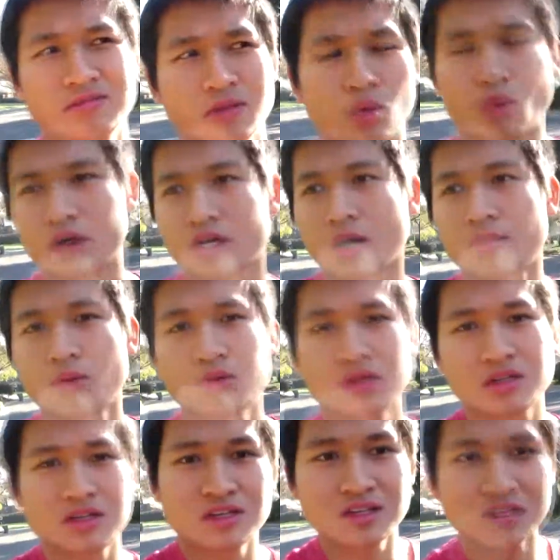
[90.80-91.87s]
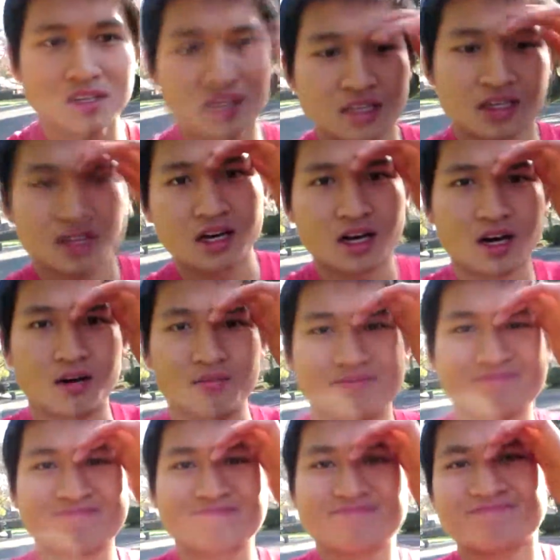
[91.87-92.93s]
the one couple, um,
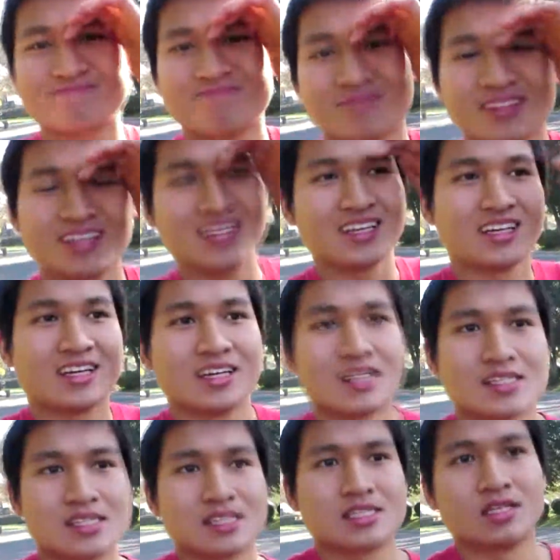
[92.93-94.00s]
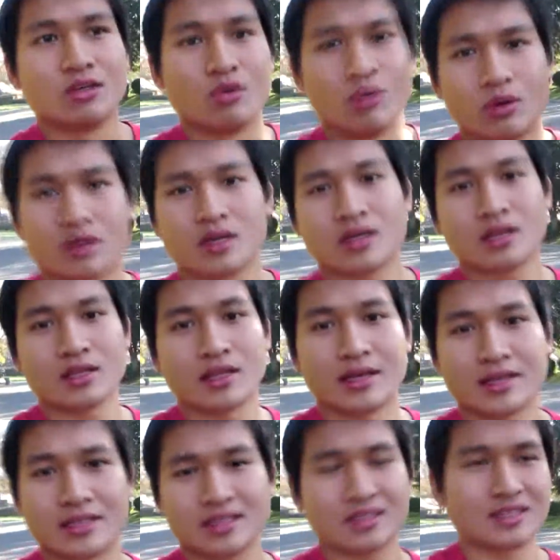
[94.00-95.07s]
to
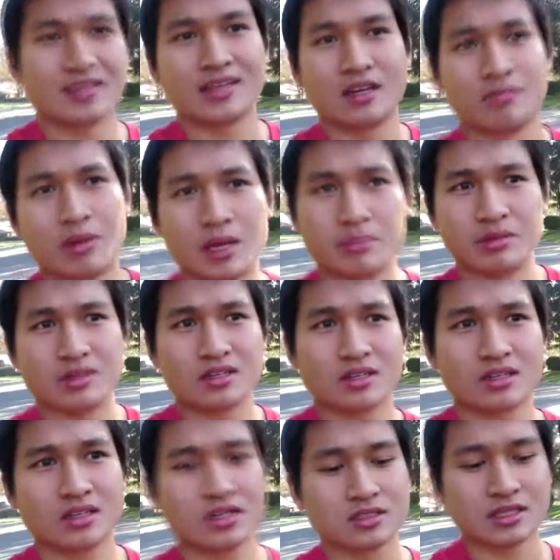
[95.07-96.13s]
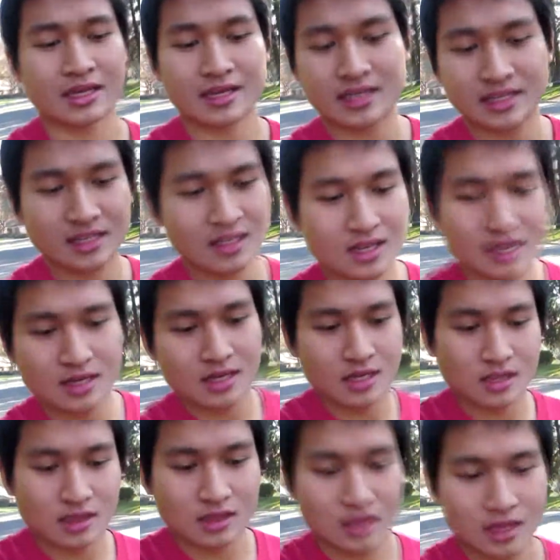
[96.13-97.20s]
like get a baby, cause like
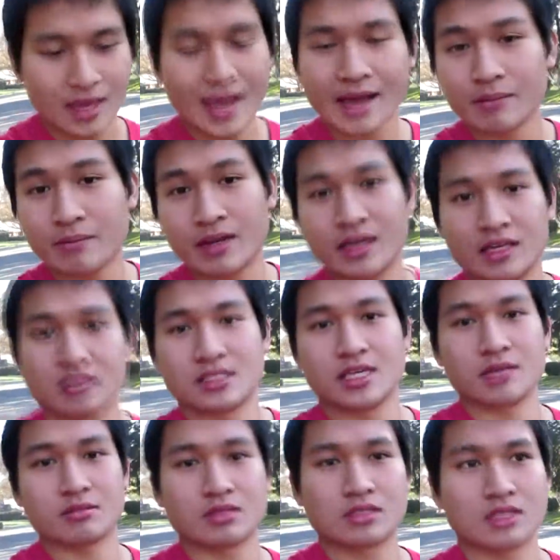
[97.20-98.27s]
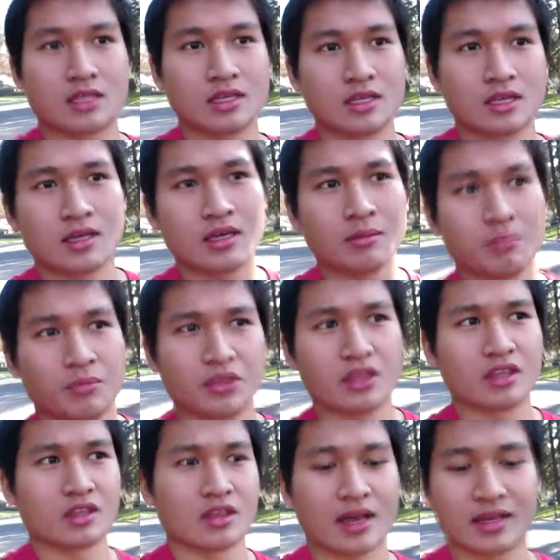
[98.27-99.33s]
they had many attempts, but
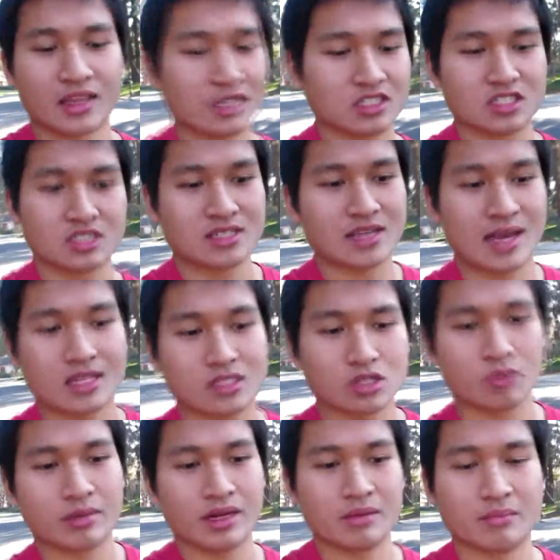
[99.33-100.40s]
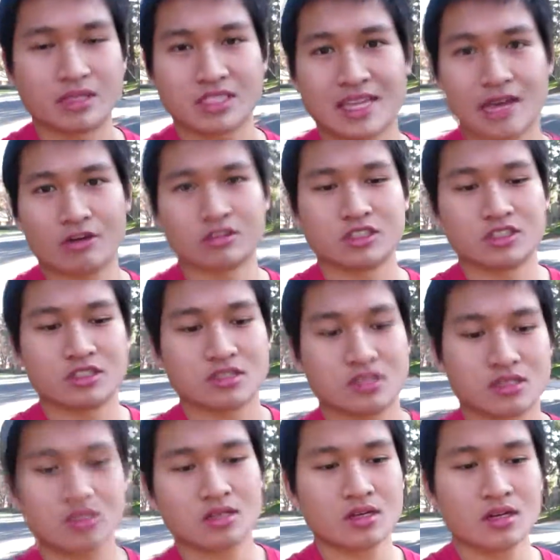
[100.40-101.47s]
then like they just had so many
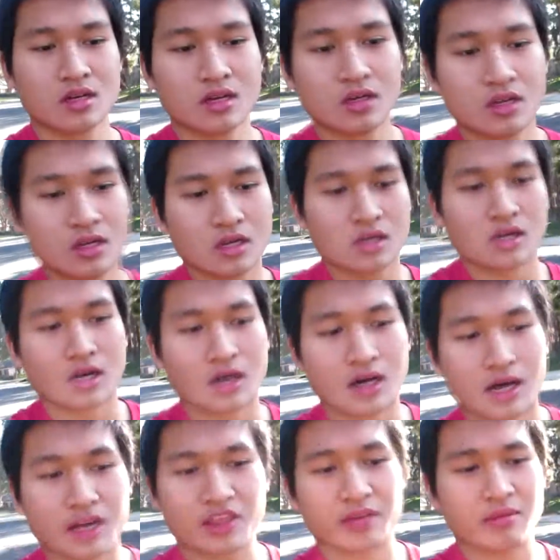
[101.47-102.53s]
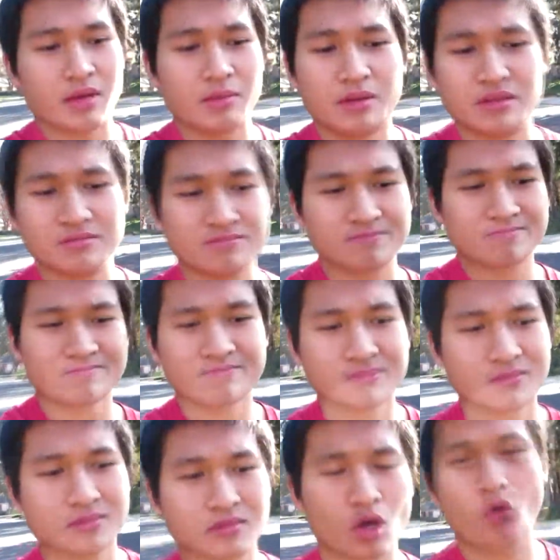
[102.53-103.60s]
miscarriages. Uh, I think maybe
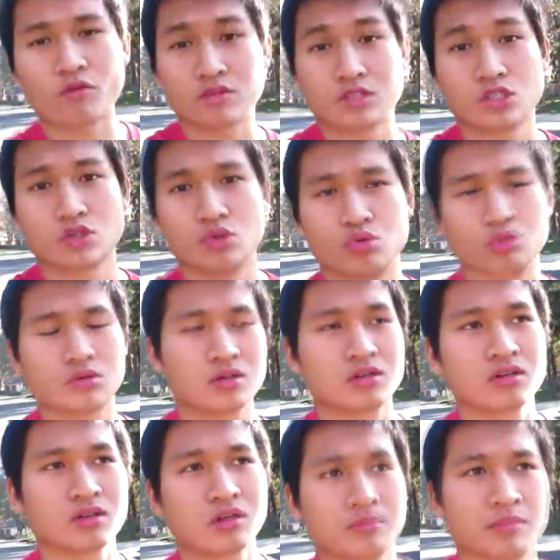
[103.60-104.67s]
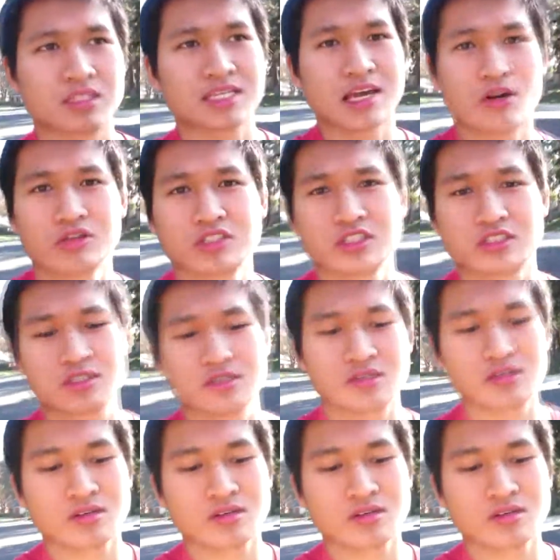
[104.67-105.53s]
over two miscarriages,